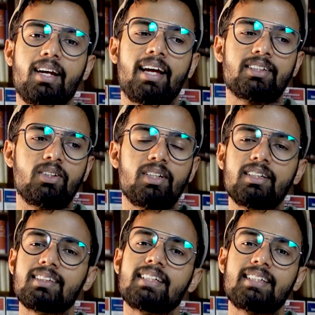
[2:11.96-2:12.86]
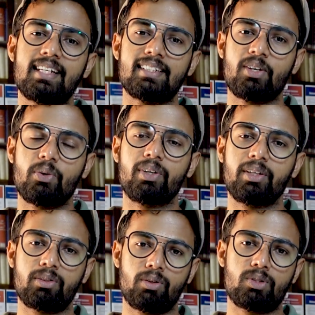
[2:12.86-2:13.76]
Actually, CCIE
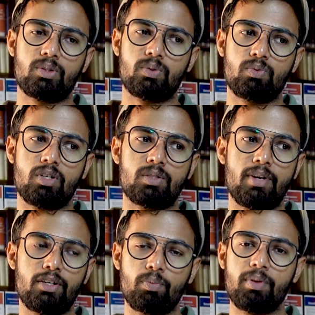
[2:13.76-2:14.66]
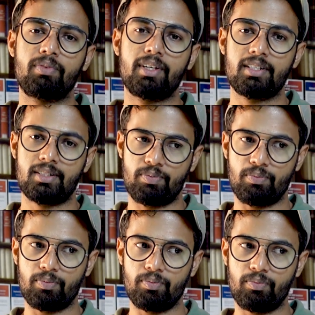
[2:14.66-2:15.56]
Security course was meant to be finished
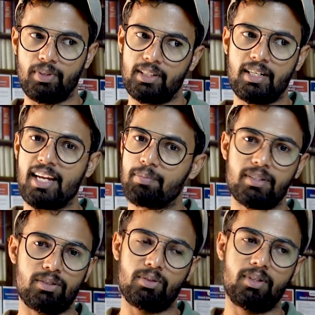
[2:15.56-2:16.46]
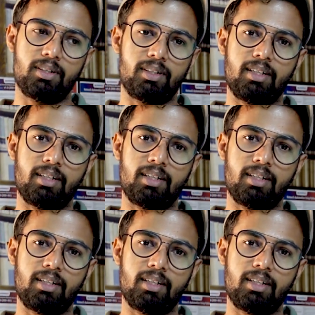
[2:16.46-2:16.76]
within 8 months only,